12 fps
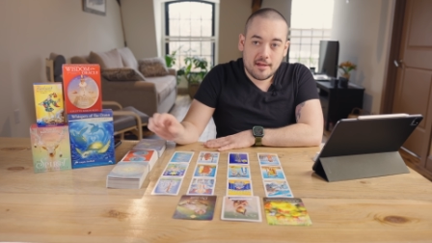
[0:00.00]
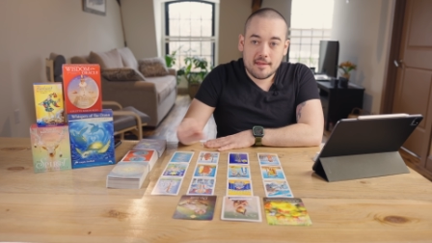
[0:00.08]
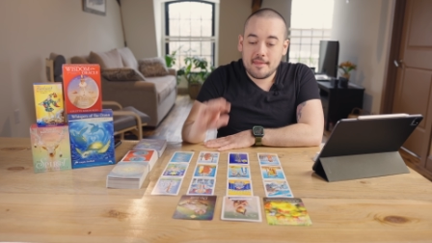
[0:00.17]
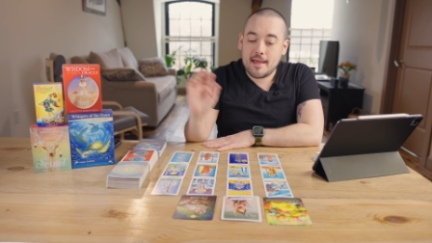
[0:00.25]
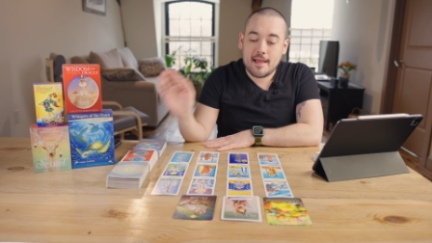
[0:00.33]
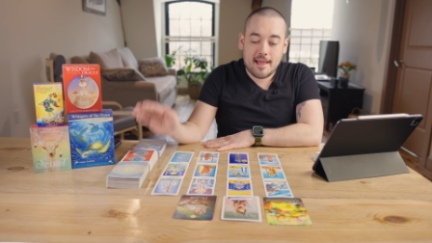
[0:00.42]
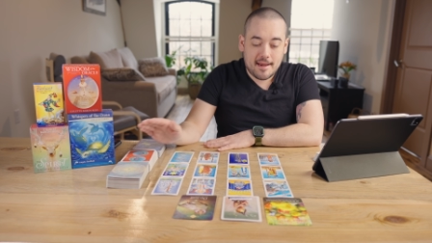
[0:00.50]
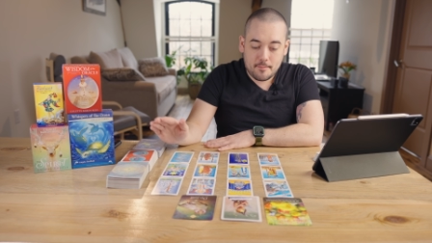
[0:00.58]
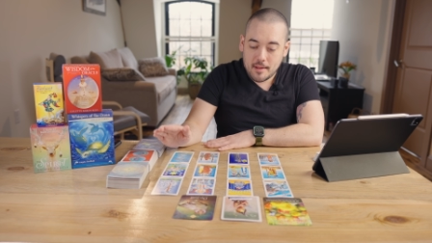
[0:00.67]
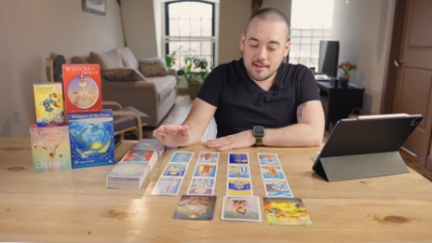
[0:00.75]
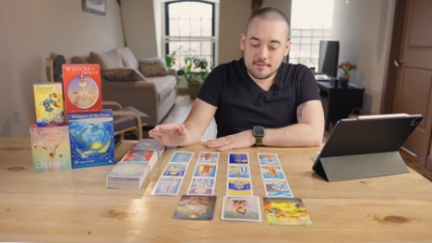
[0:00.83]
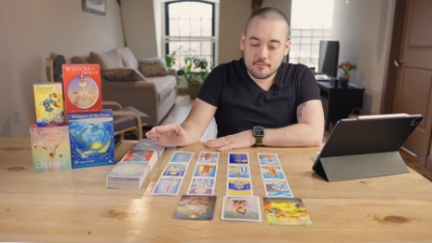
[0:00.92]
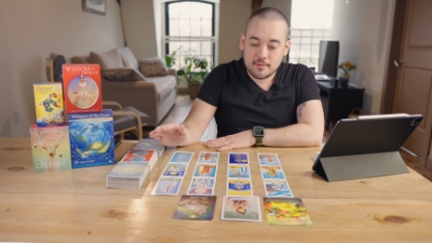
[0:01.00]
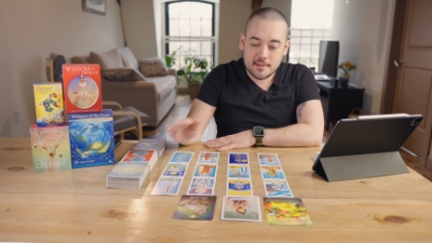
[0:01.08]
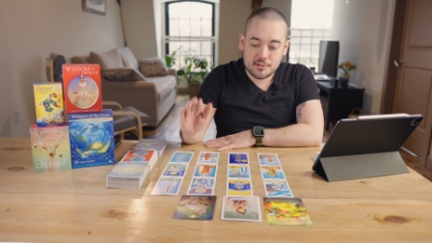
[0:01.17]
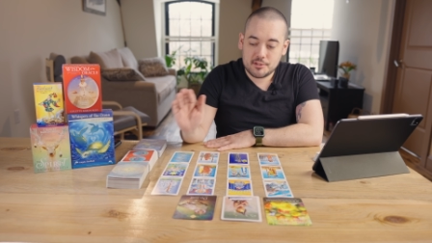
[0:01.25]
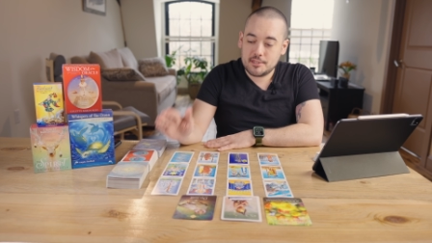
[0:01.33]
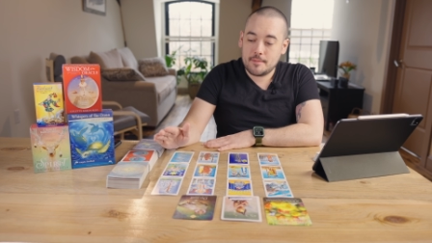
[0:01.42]
that had a positive
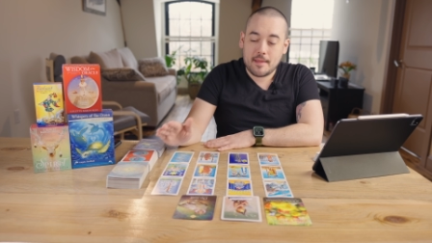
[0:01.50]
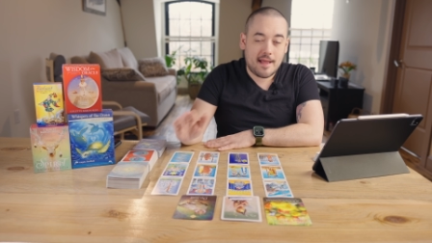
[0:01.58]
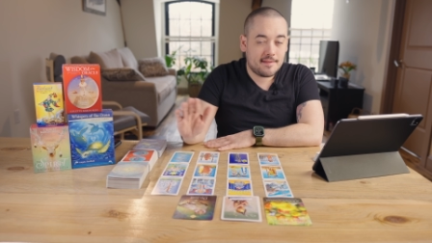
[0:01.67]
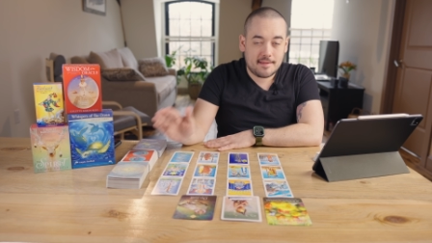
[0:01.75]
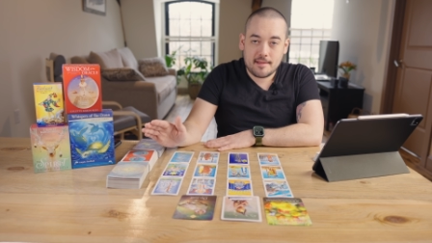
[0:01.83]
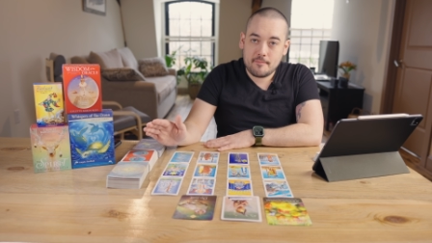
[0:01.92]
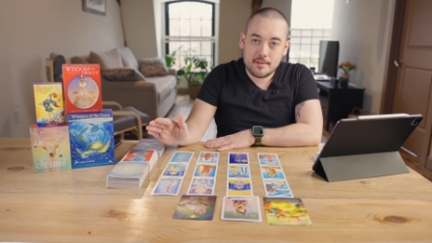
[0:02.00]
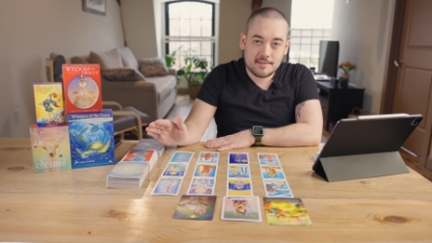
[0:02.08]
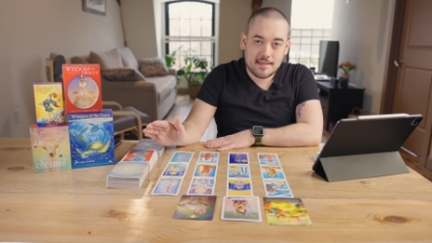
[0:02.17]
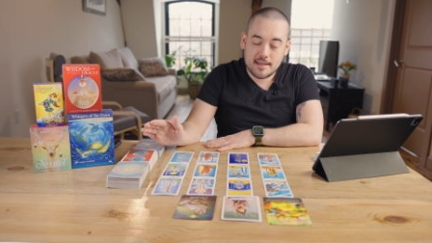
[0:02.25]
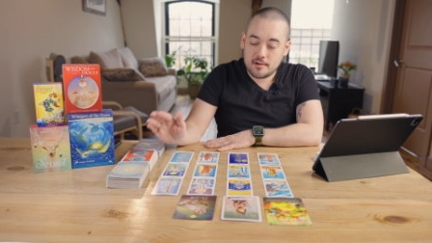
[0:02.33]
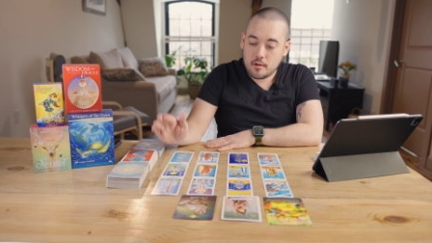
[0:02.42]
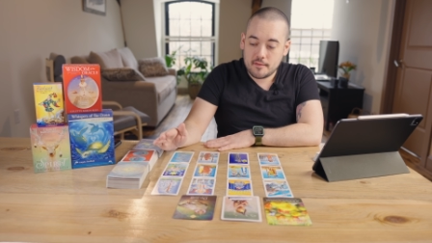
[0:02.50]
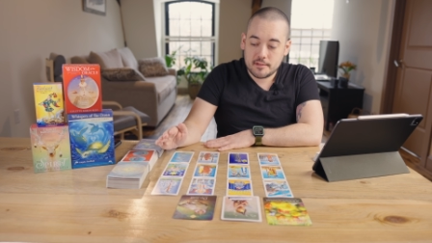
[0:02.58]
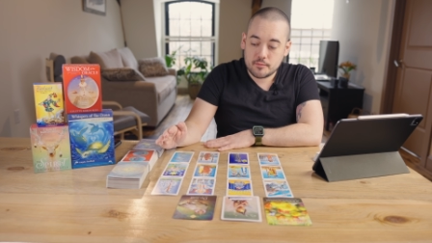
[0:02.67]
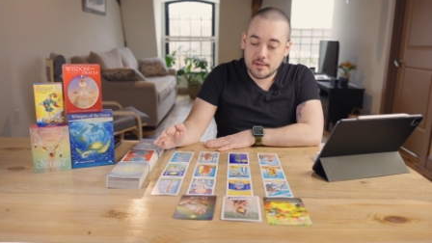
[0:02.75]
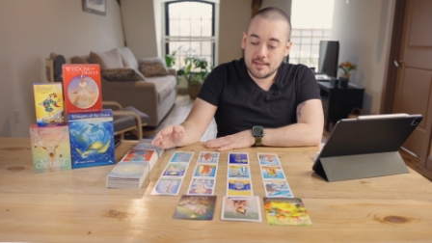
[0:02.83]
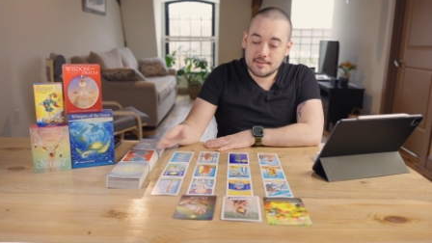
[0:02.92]
relationship, as I've been saying in all
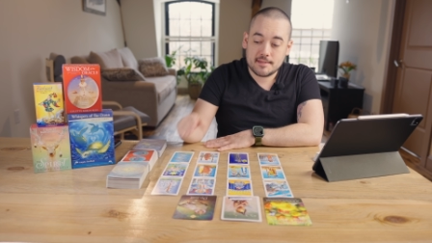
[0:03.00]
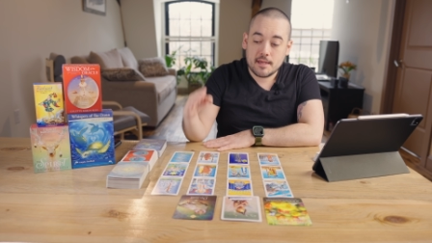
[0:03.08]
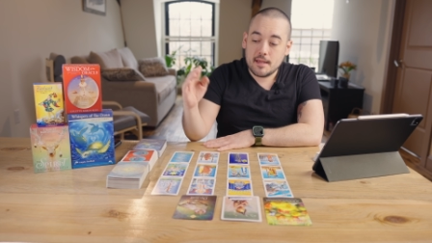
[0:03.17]
these readings,